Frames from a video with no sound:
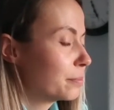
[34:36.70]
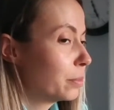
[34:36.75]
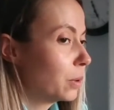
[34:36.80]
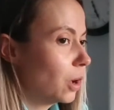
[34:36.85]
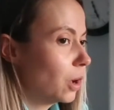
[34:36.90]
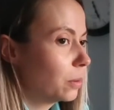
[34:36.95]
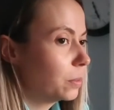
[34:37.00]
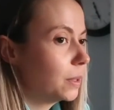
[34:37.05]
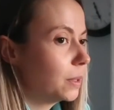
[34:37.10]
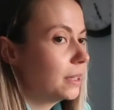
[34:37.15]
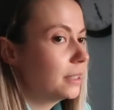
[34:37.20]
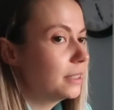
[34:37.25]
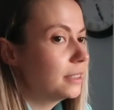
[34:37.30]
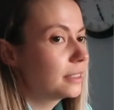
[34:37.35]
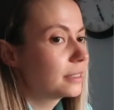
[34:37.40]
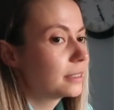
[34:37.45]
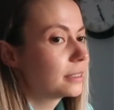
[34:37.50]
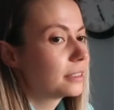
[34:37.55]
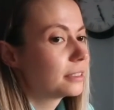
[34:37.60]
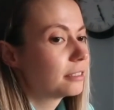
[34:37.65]

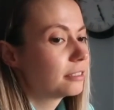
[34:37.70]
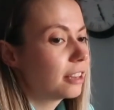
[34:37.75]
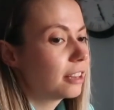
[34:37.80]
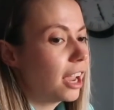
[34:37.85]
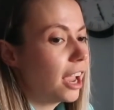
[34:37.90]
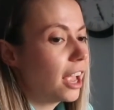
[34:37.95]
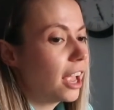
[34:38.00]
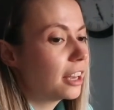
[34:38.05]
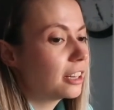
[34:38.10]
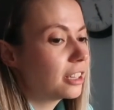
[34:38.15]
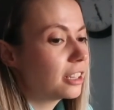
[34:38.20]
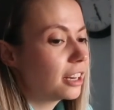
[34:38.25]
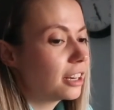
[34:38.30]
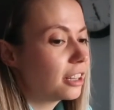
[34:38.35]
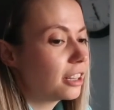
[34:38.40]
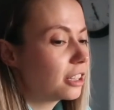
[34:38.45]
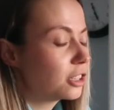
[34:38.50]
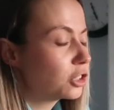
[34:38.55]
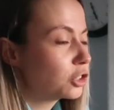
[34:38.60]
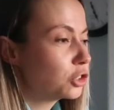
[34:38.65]
Barbies and
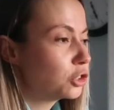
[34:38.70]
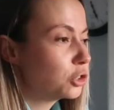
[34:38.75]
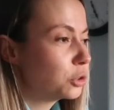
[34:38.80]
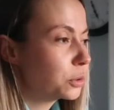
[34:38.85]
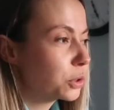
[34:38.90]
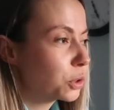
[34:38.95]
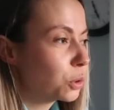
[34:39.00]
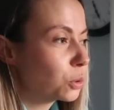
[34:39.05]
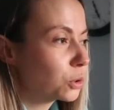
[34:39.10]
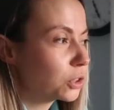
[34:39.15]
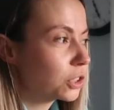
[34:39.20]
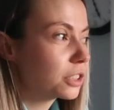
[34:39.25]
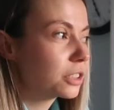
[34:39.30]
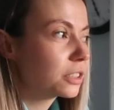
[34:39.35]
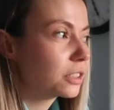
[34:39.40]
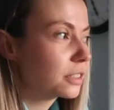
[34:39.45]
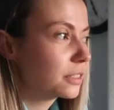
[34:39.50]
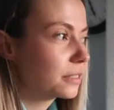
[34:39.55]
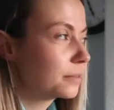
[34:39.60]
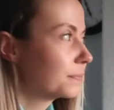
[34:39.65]
anything to do with
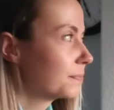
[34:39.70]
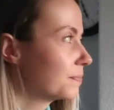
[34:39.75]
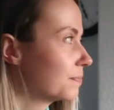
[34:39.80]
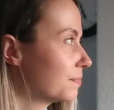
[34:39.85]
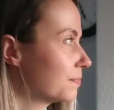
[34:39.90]
horses.